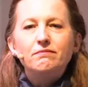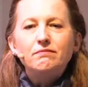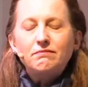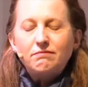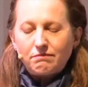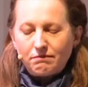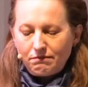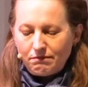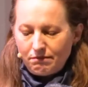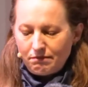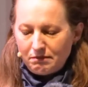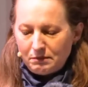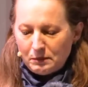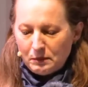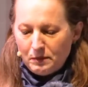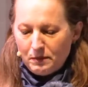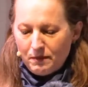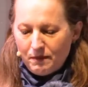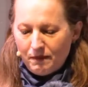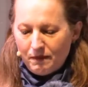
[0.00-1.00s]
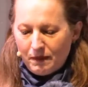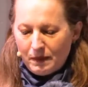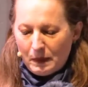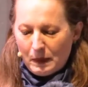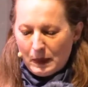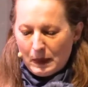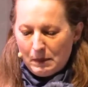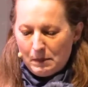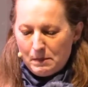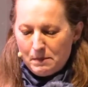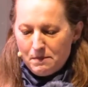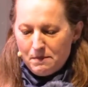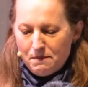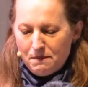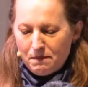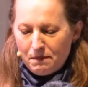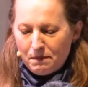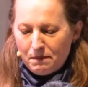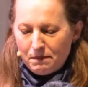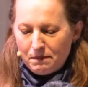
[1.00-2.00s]

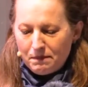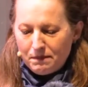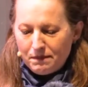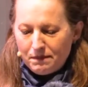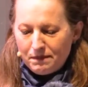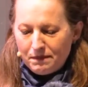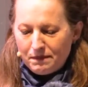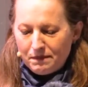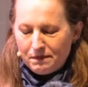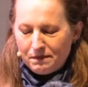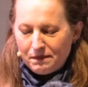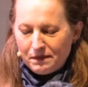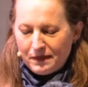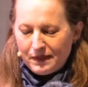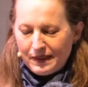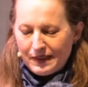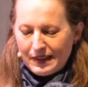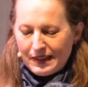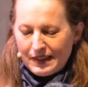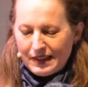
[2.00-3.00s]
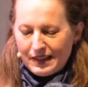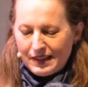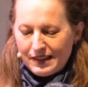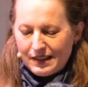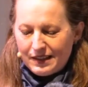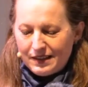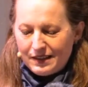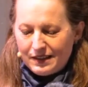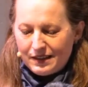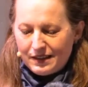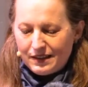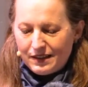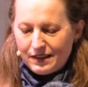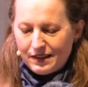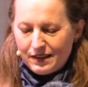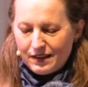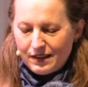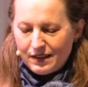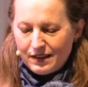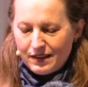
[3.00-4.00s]

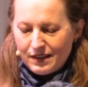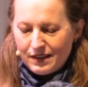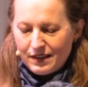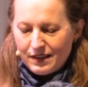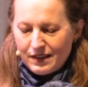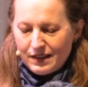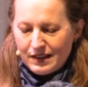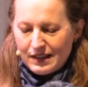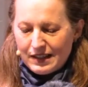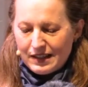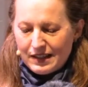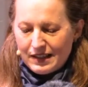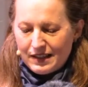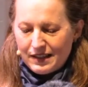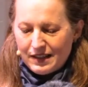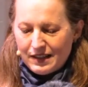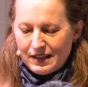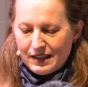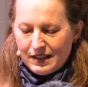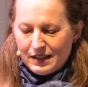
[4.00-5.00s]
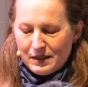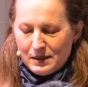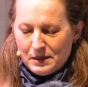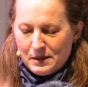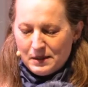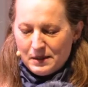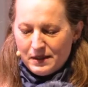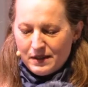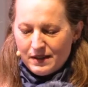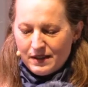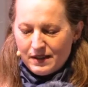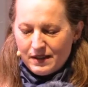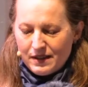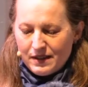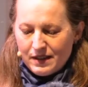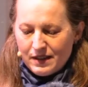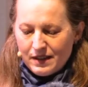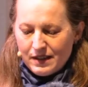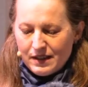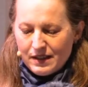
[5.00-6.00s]

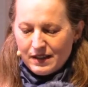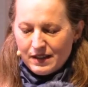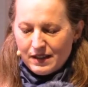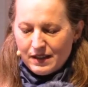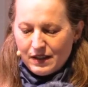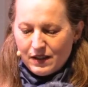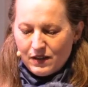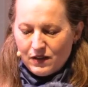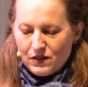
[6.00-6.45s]
[no speech]